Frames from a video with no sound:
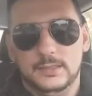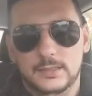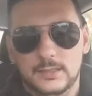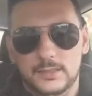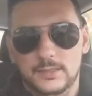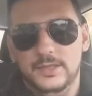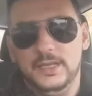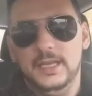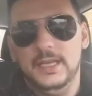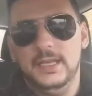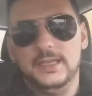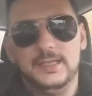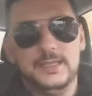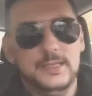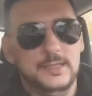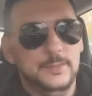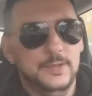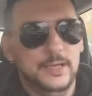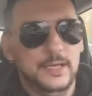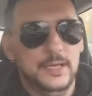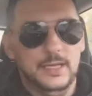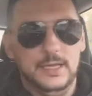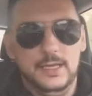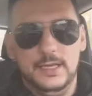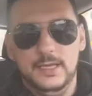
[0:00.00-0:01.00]
You can't see
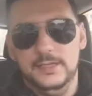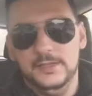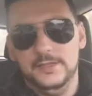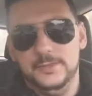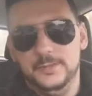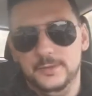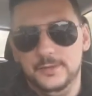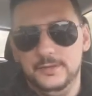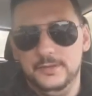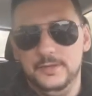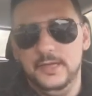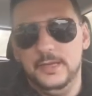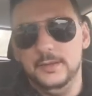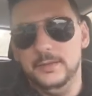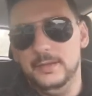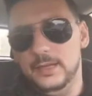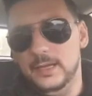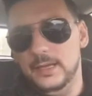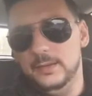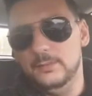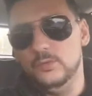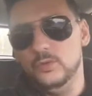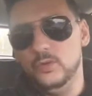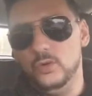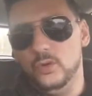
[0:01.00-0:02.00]
my eyes, but
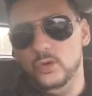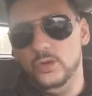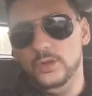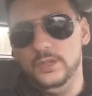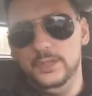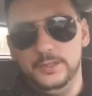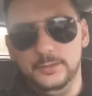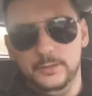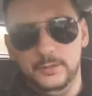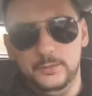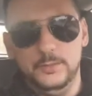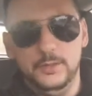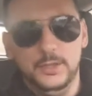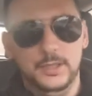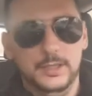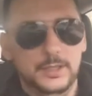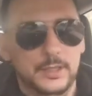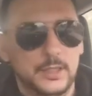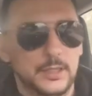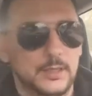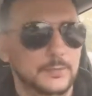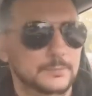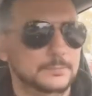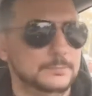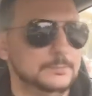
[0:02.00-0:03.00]
I'm rolling them right
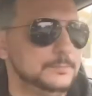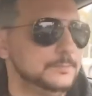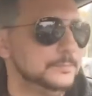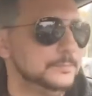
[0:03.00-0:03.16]
now.